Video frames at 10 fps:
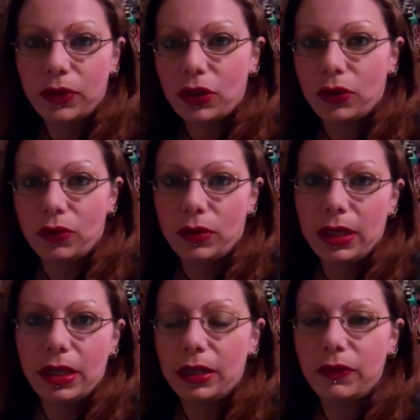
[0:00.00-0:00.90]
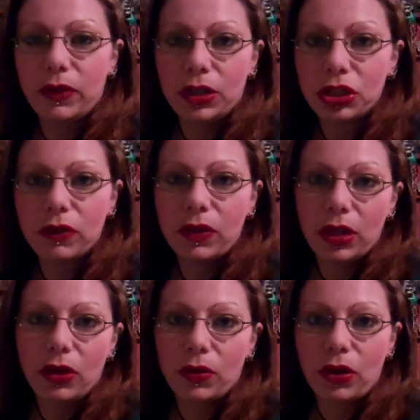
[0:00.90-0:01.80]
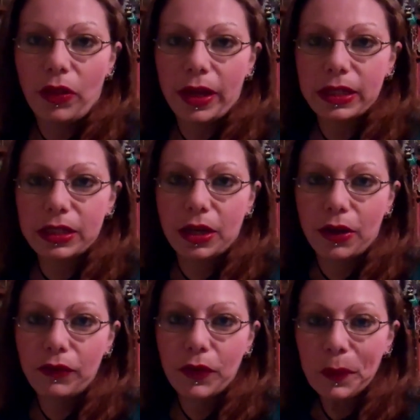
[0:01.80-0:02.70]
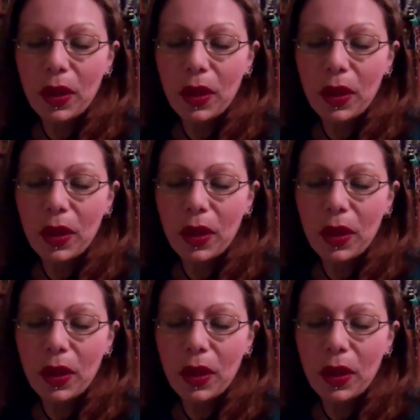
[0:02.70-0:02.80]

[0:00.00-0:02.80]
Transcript: you know, needing to finish the video and all that stuff.